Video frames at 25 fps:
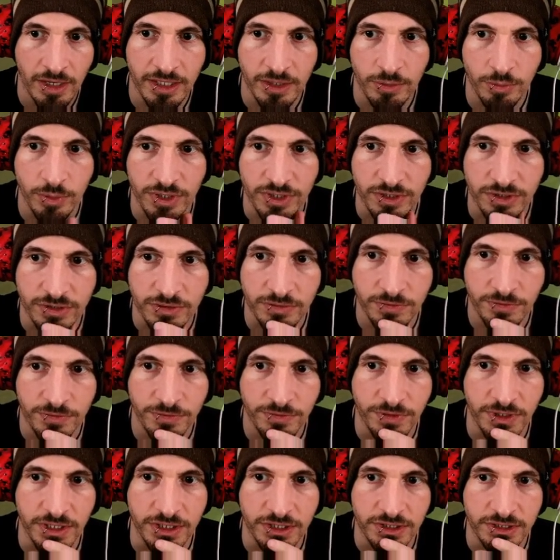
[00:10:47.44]
And then we can just
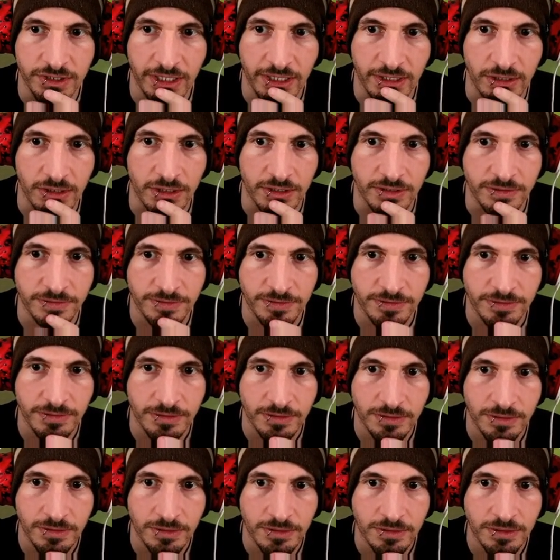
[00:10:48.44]
finish that off.
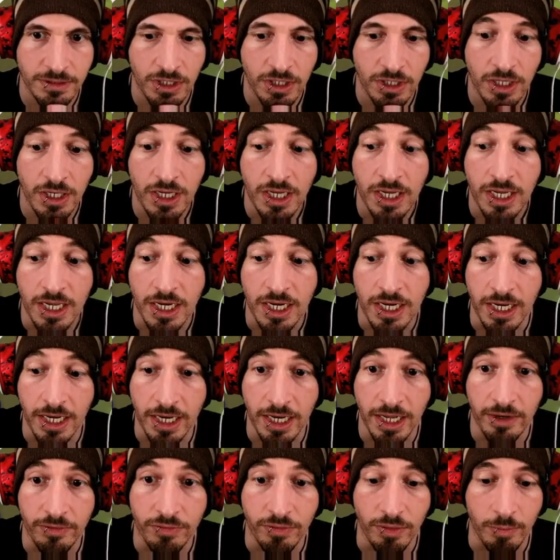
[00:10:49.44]

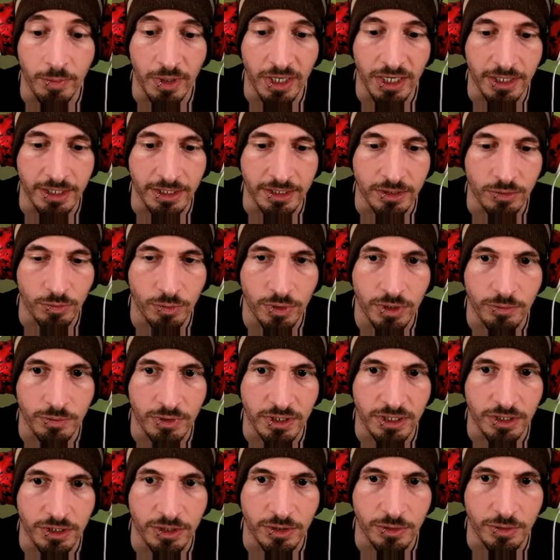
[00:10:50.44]
Never mind. We don't
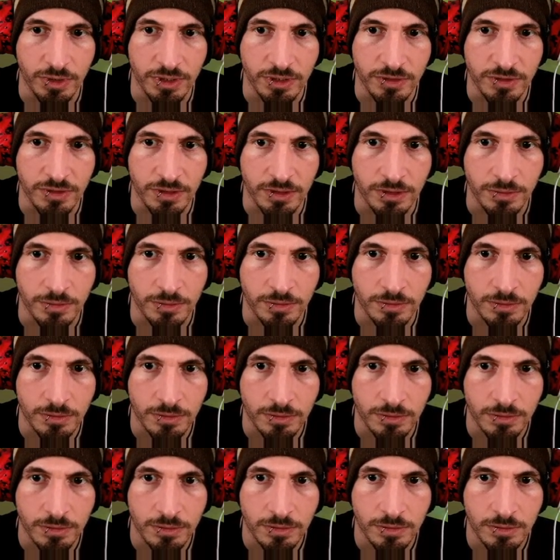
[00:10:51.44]
need to do this, though.
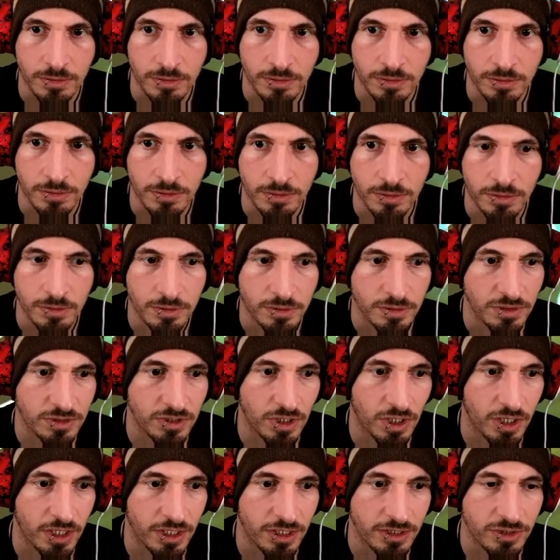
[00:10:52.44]

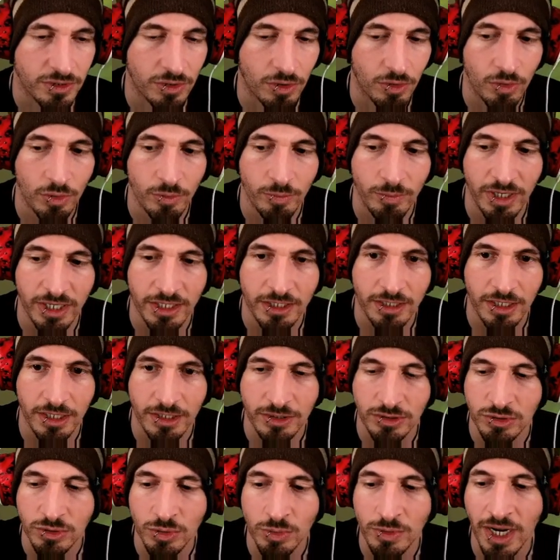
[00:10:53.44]
Dodge. Oh, my
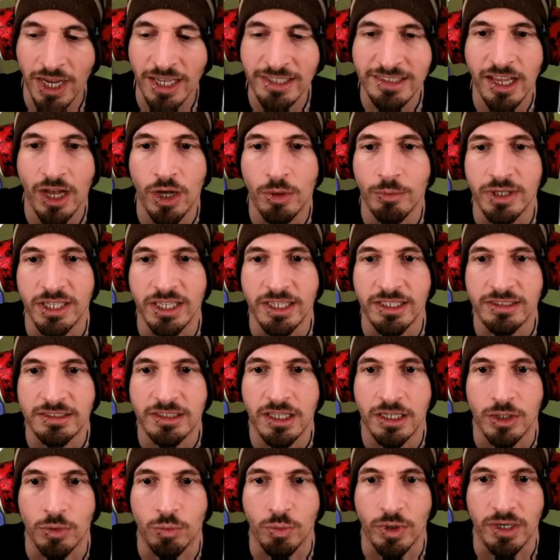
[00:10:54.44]
God. Do not tell me he's
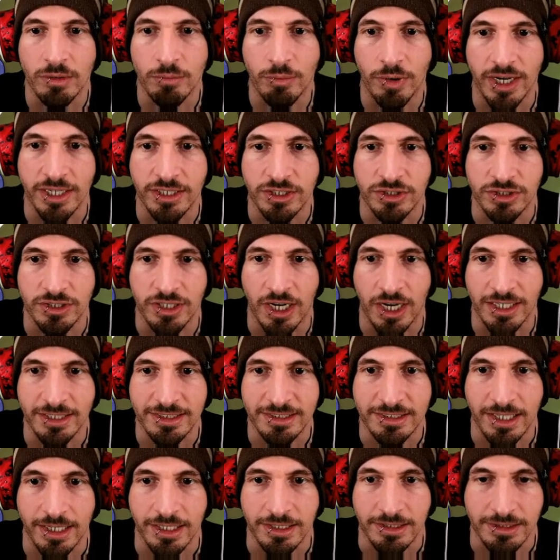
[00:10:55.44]
going to win by
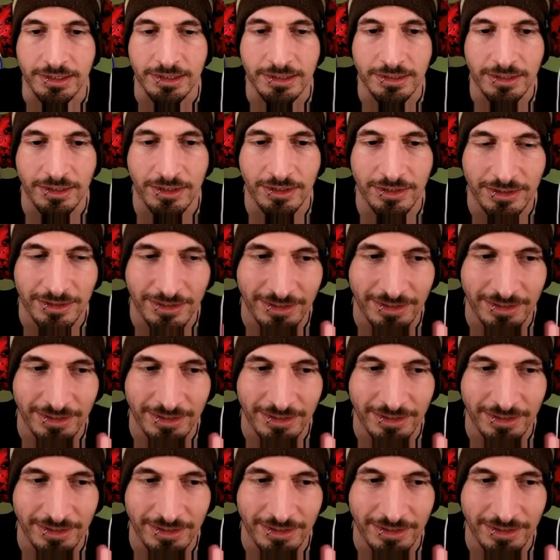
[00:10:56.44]
nonsense.